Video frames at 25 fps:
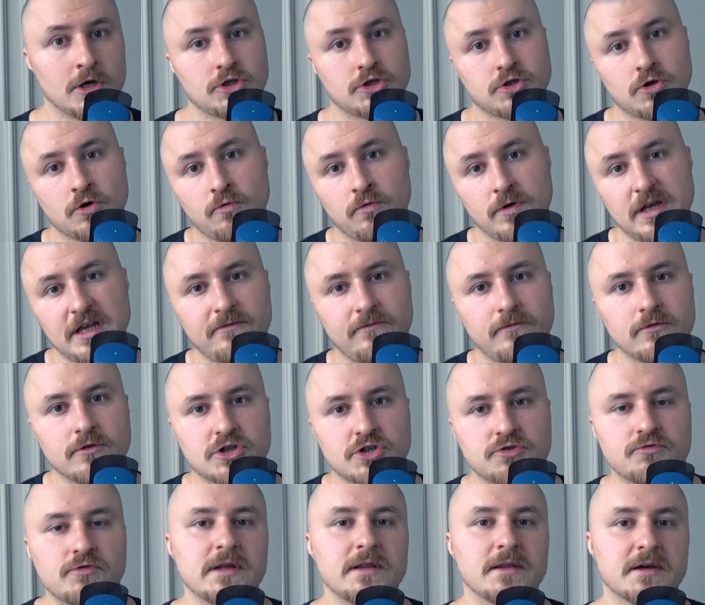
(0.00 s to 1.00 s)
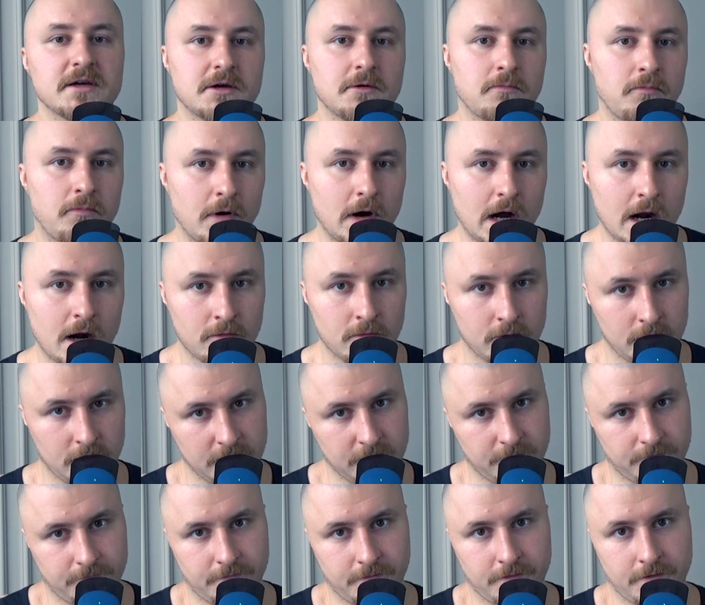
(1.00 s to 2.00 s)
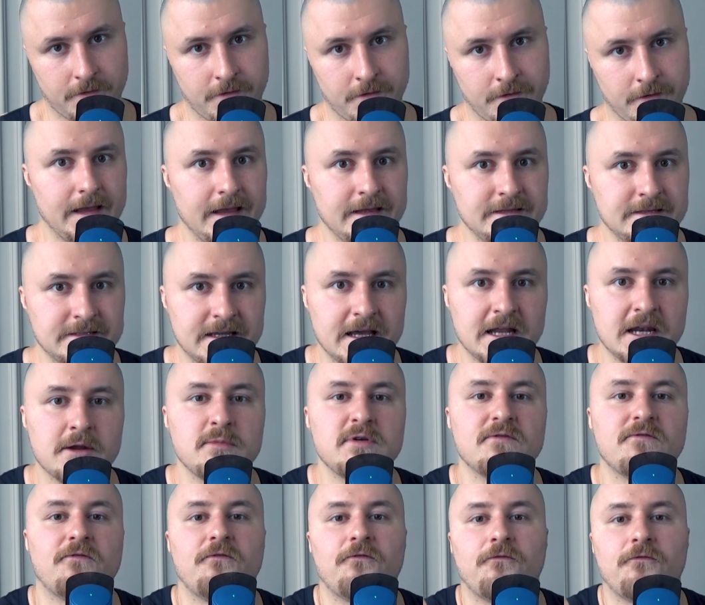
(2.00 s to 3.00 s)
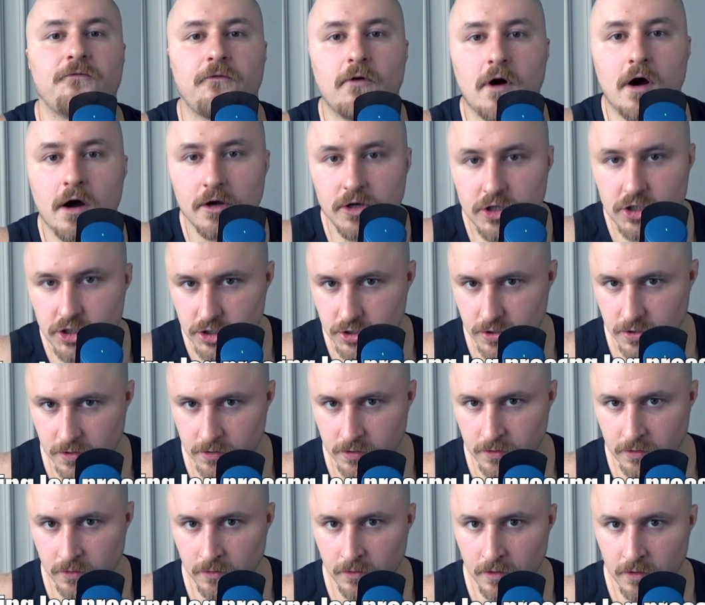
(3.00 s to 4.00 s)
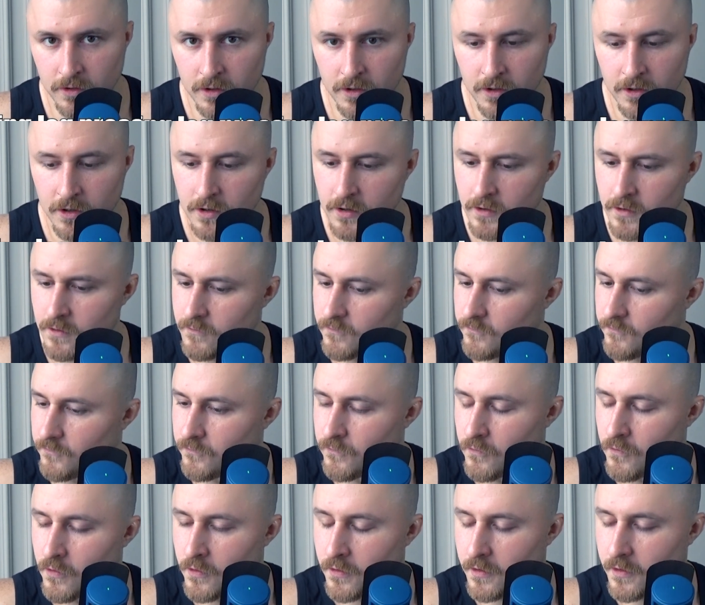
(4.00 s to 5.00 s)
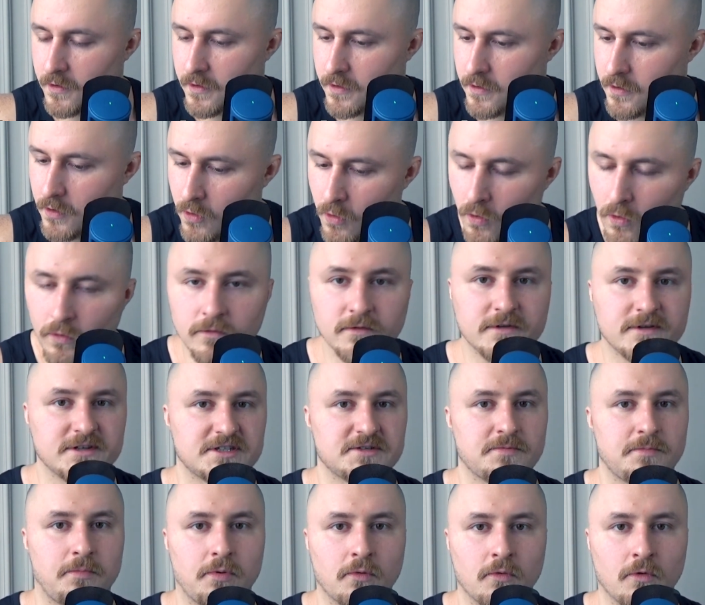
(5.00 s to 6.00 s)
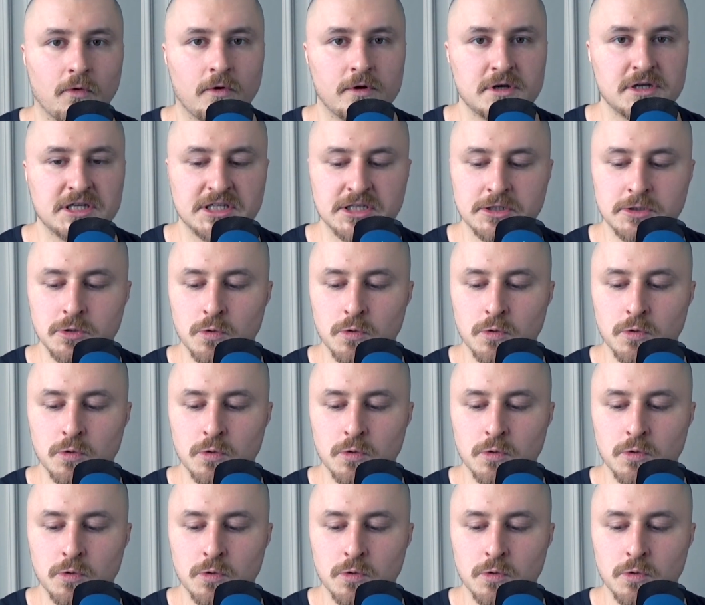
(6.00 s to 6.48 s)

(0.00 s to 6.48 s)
So if you train like a powerlifter, it's gonna be functional for all the sports